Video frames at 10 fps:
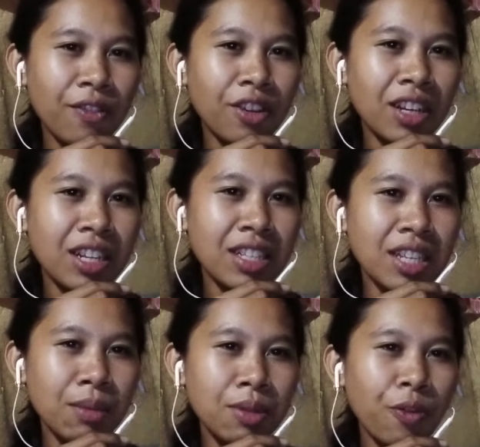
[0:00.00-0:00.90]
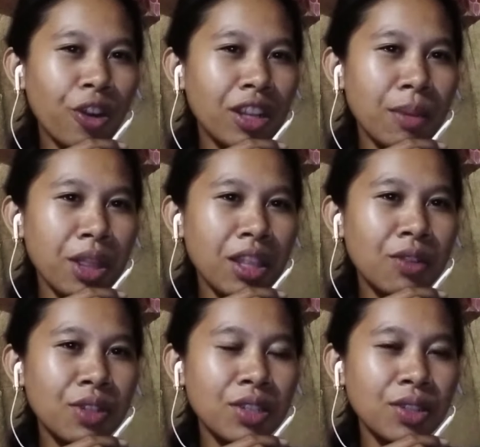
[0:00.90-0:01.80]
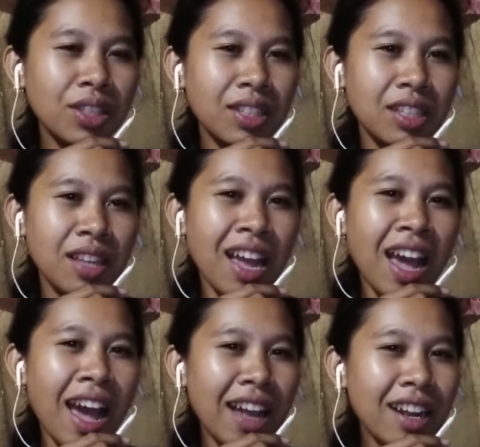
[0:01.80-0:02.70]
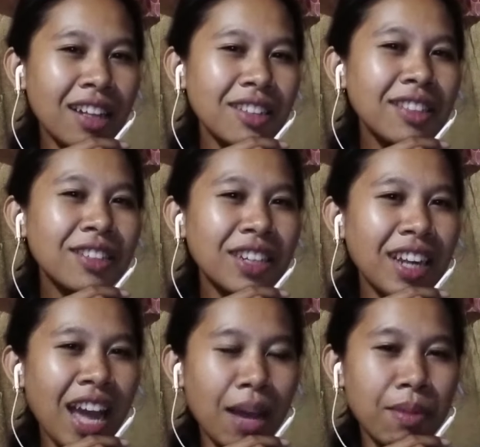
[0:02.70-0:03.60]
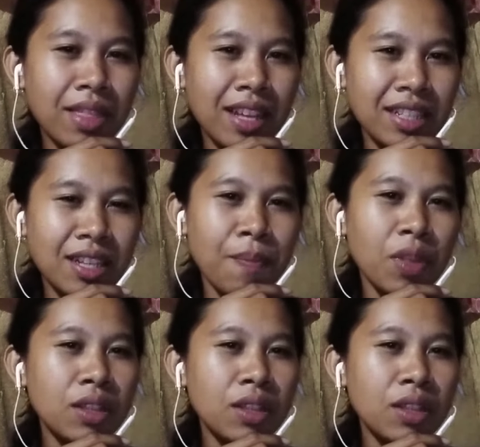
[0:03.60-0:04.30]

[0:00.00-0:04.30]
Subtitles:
organisms for limited resources, and altering habitats.